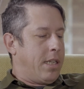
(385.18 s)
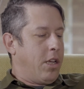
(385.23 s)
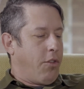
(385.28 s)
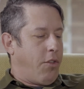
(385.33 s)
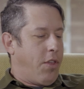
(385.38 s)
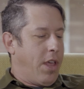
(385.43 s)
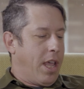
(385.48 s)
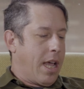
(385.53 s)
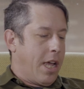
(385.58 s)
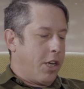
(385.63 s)

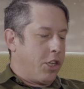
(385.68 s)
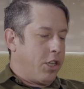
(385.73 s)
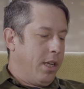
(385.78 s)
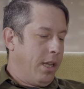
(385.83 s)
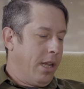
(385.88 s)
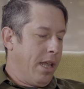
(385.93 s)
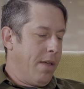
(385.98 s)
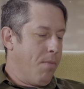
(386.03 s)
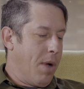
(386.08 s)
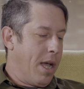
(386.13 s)
think I should
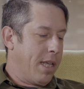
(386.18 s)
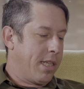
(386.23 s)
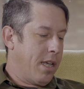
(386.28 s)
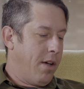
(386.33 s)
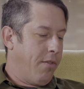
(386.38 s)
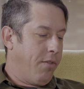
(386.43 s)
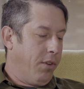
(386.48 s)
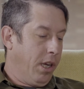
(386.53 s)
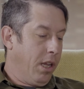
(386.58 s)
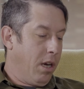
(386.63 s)
leave
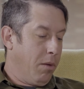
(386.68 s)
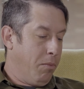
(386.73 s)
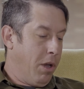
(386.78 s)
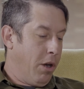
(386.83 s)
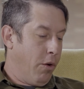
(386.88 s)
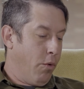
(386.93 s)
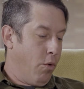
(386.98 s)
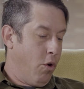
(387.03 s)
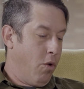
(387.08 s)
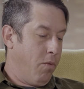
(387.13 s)
myself a little bit
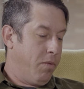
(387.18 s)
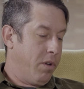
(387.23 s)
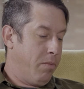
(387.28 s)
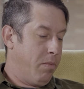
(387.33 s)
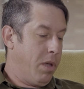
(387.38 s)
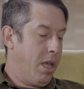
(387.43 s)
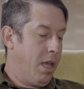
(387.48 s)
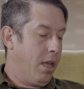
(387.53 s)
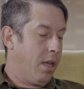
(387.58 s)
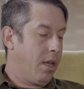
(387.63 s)
of room to
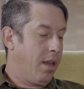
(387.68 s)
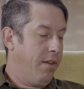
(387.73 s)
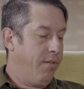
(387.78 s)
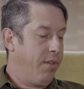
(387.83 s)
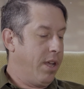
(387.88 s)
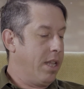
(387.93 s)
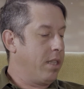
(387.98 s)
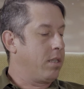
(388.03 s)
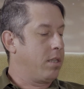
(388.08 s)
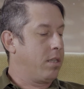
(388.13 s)
be
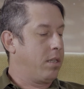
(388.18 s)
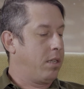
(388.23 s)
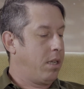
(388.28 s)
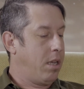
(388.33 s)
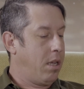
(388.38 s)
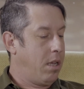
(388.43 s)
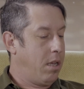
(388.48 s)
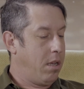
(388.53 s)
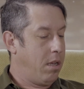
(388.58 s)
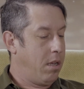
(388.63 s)
convinced
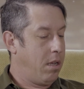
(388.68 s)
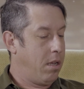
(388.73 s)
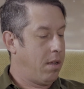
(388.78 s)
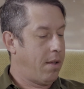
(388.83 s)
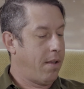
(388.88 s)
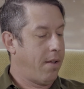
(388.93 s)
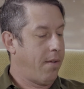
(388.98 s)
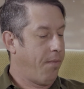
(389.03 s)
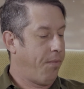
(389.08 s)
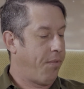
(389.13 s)

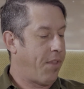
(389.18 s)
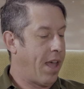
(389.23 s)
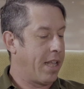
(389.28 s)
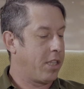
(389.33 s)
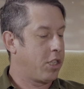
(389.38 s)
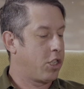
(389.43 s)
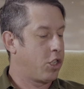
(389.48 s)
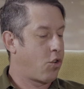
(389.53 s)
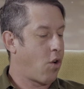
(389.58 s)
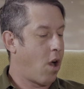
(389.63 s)

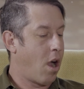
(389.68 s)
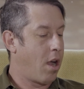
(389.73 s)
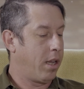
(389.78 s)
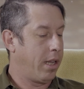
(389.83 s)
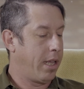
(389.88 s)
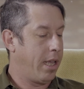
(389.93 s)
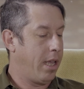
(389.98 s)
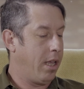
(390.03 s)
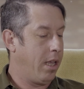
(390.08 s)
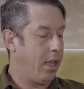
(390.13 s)
that
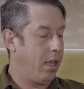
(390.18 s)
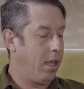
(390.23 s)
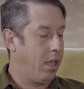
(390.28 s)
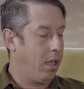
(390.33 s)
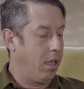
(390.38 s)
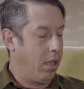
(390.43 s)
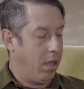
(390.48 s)
strongly